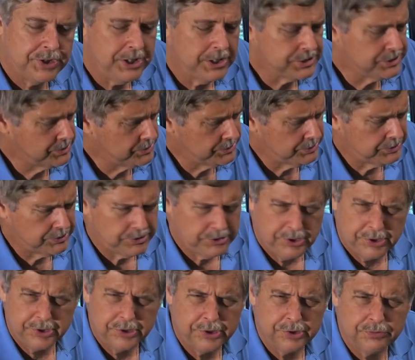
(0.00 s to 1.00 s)
extra
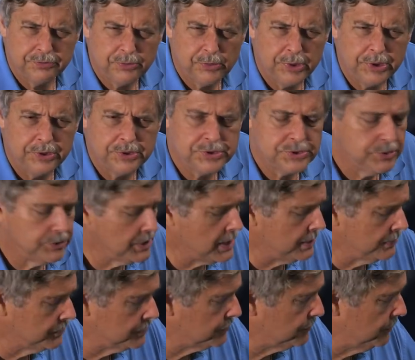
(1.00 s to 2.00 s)
$140 or
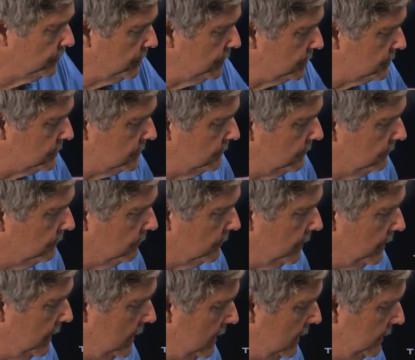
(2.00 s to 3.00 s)
so for this.
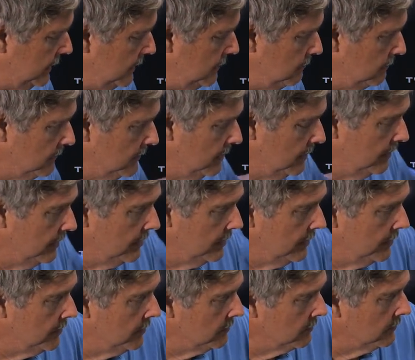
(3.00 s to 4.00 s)
Very handy.
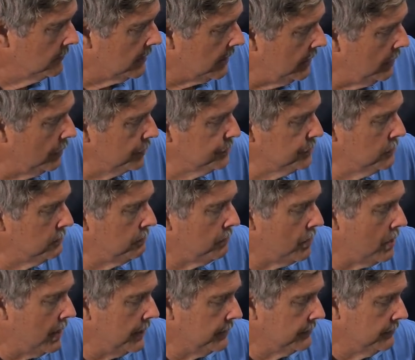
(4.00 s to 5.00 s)
I also
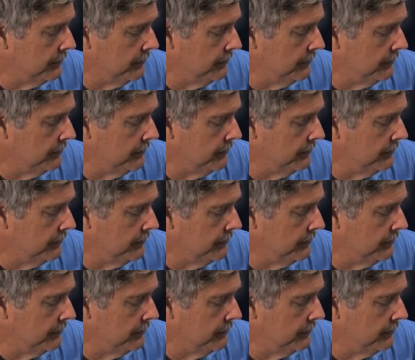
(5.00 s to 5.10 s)
bought